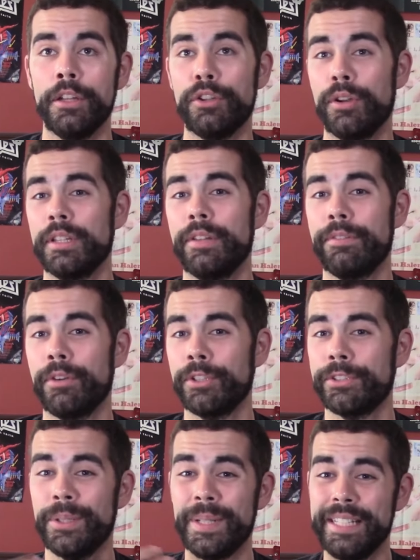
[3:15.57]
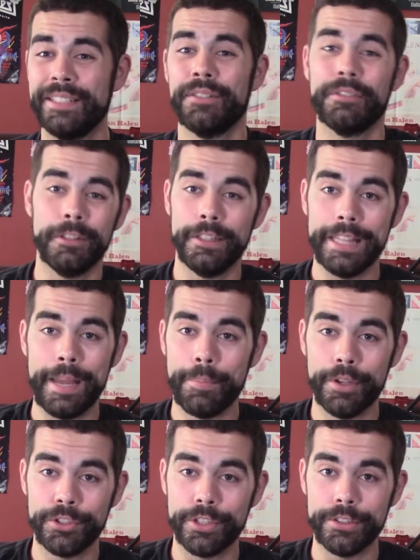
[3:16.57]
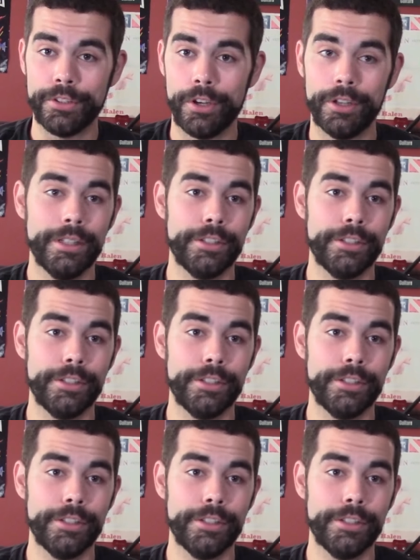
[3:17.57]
During the verse, there isn't really that much guitar.